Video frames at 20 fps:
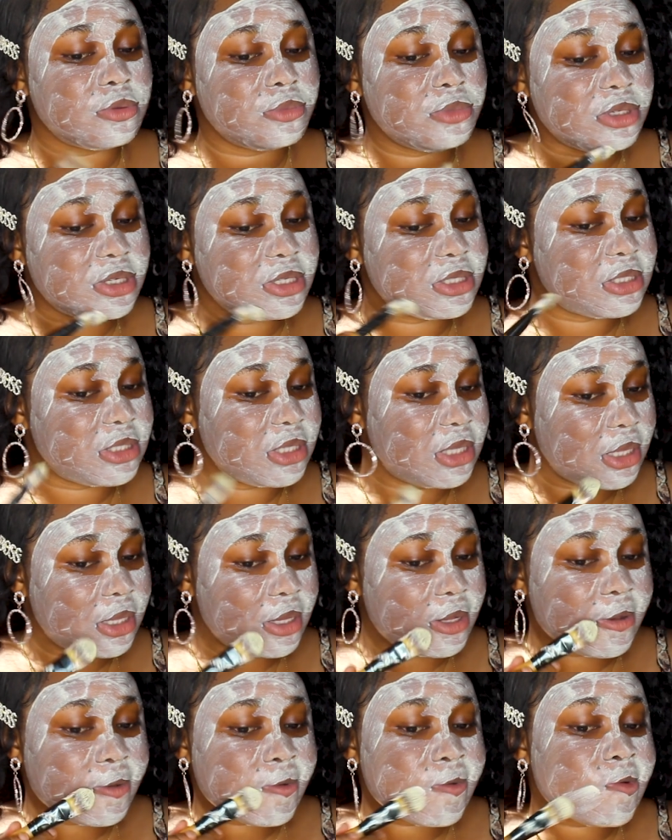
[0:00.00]
from your
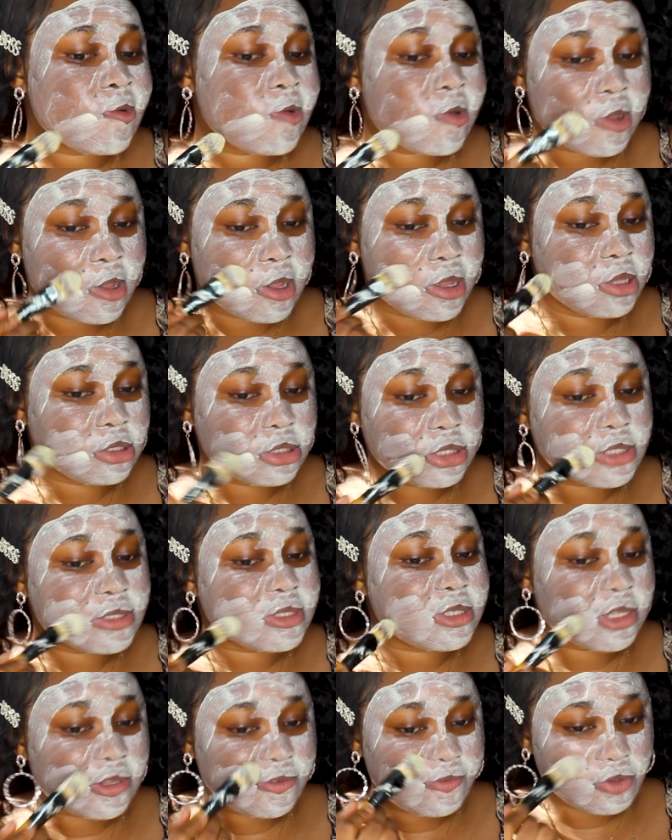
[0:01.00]
skin and
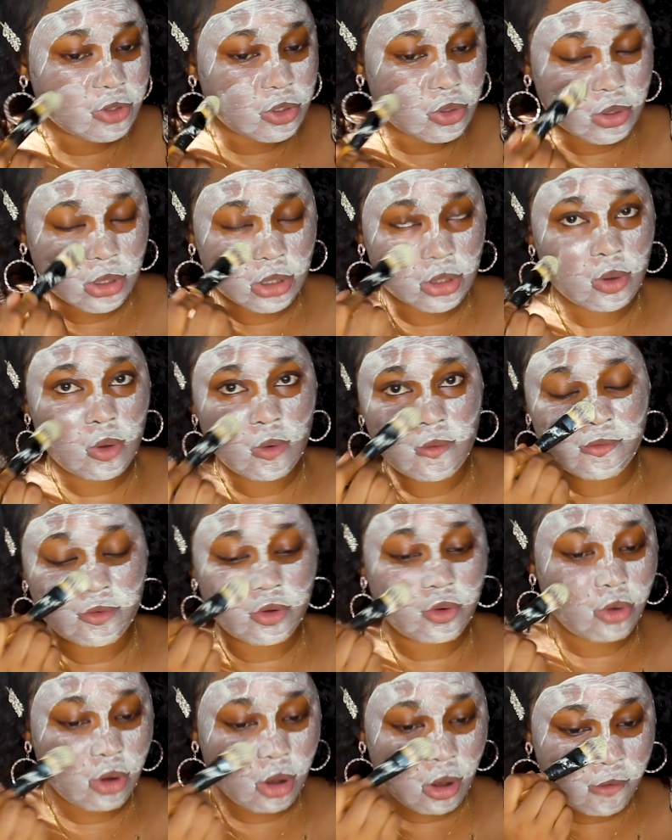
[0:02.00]
just giving you an
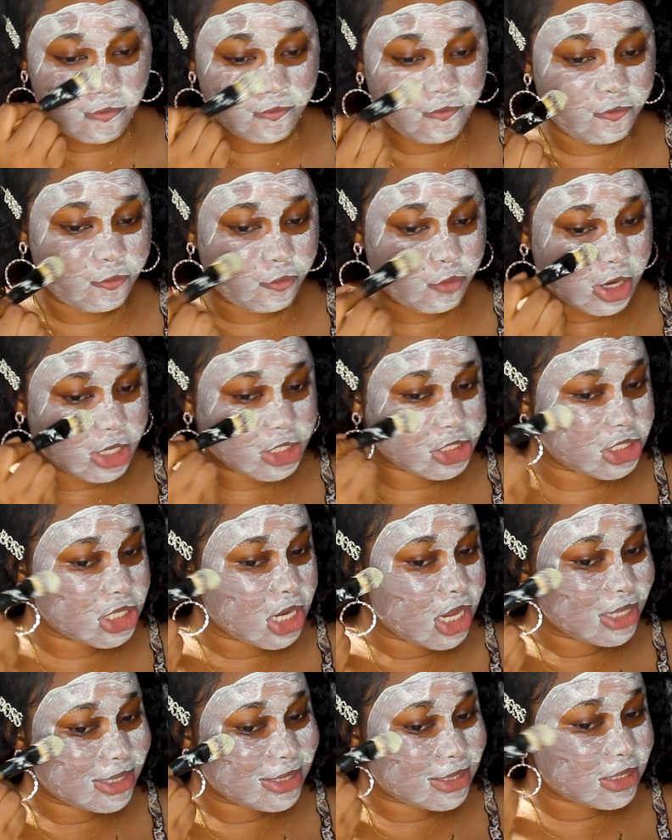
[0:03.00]
overall fresh
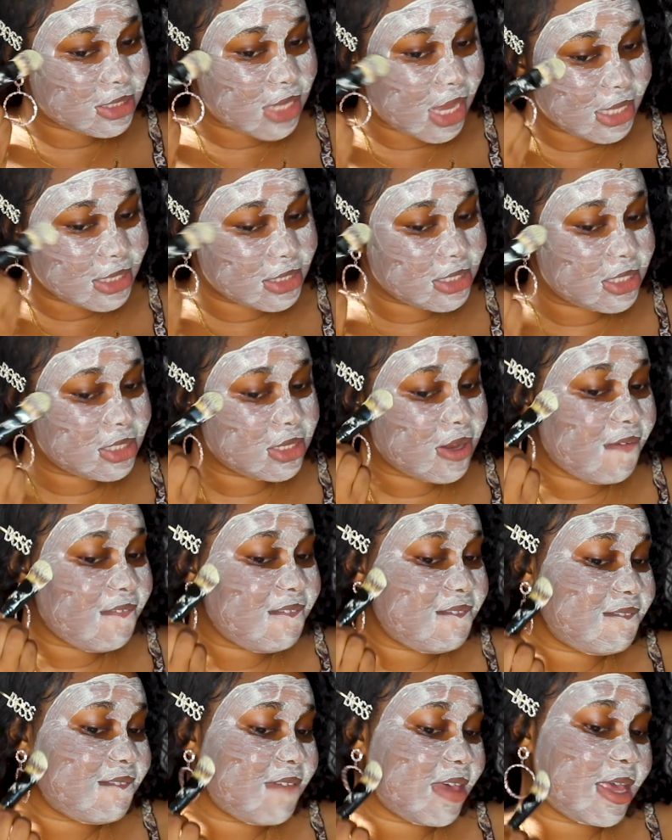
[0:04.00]
tightened
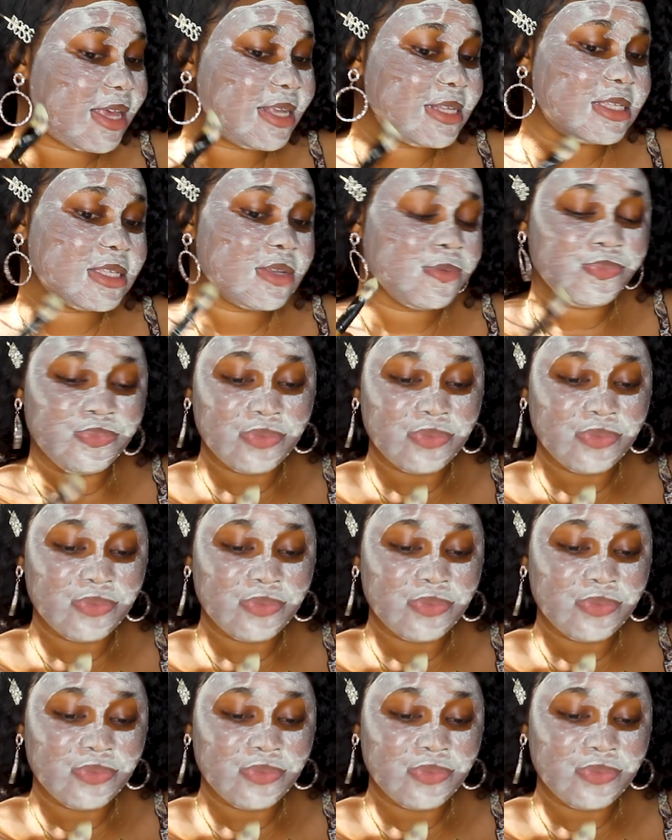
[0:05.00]
face